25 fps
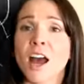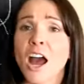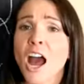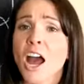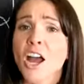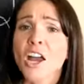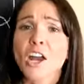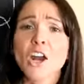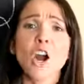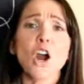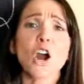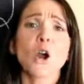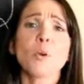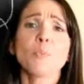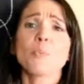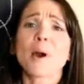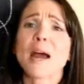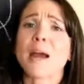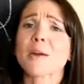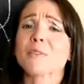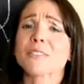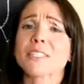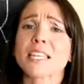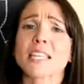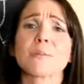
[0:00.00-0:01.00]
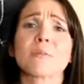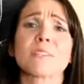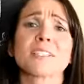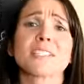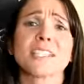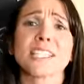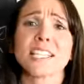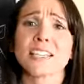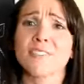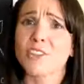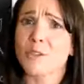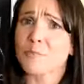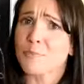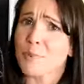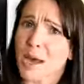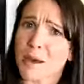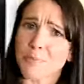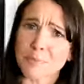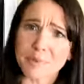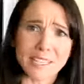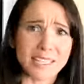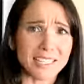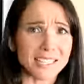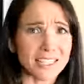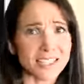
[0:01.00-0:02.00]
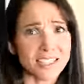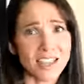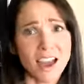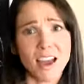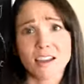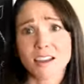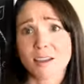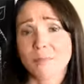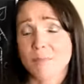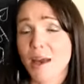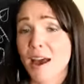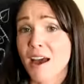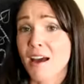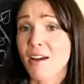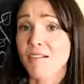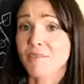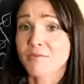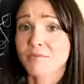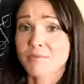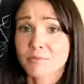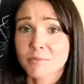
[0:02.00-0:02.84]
I hope I was able to give you pumpkin to talk about.